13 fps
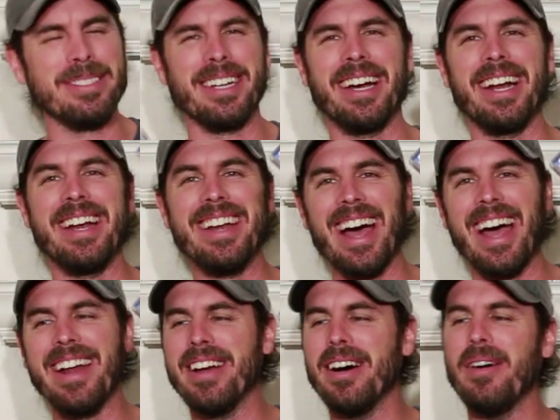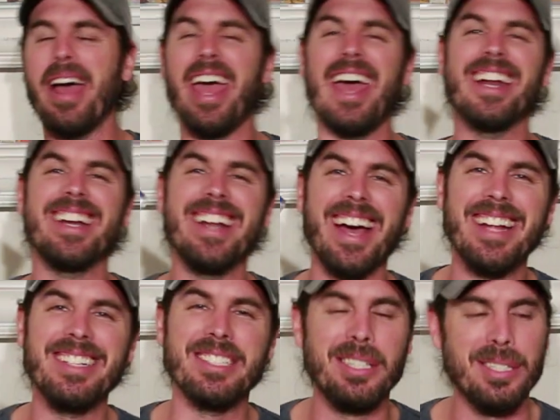I got a 9.0 and a
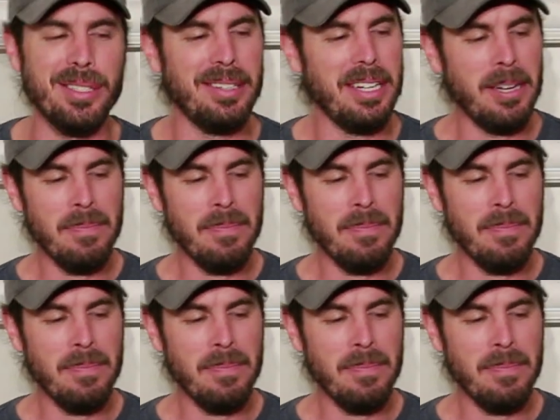9.2